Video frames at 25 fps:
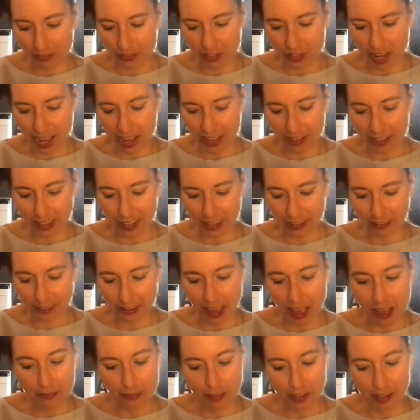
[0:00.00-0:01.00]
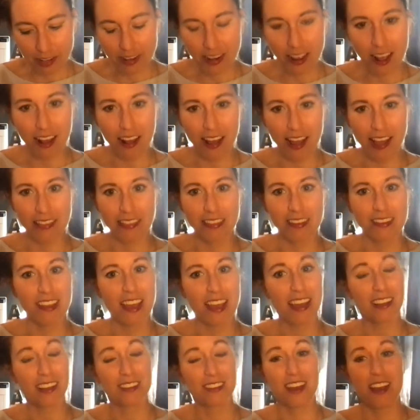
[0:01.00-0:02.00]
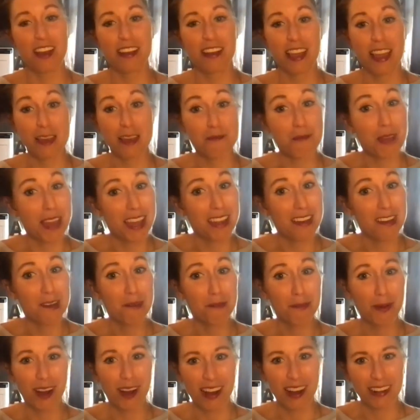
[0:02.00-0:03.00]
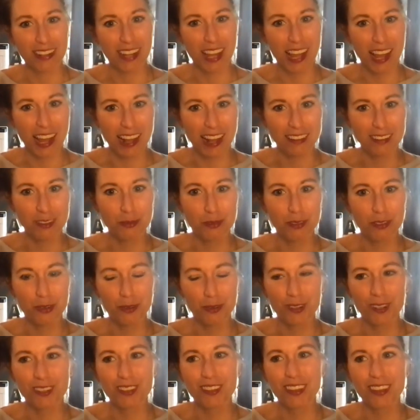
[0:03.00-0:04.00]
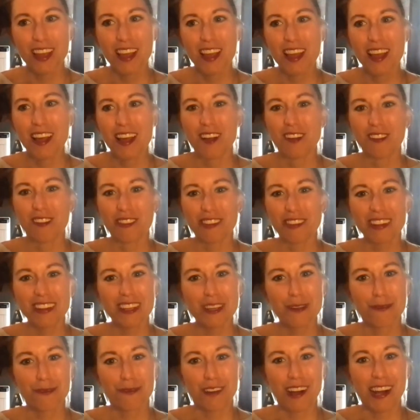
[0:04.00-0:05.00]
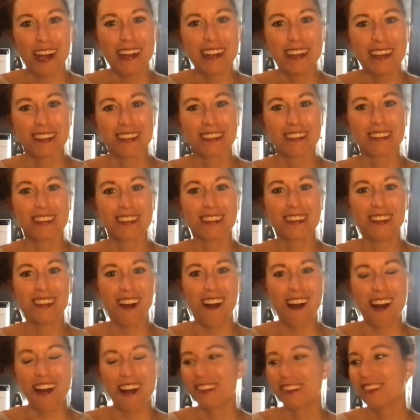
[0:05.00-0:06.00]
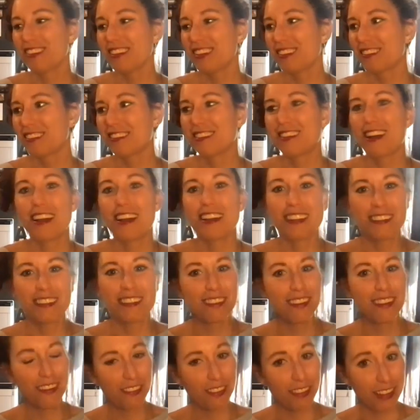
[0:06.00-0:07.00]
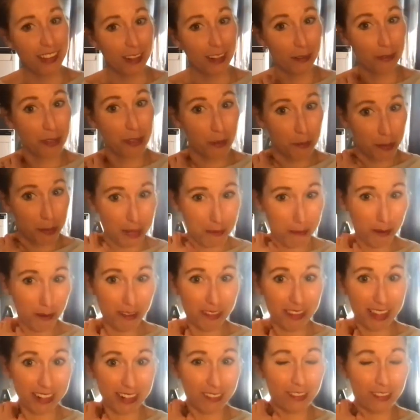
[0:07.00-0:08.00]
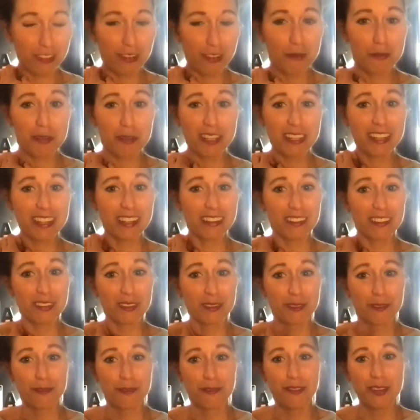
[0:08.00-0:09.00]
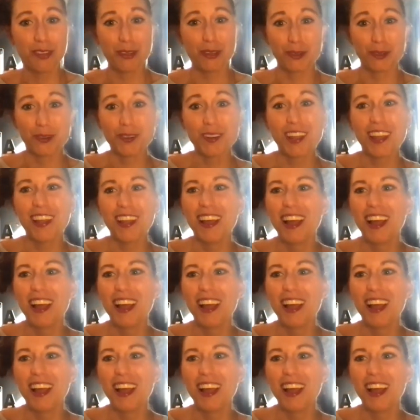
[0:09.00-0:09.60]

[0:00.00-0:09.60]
Jack and Kevin at the tech.mn podcast, which was really fun. It's a little, honestly, it's a lot easier to interview people than to be interviewed.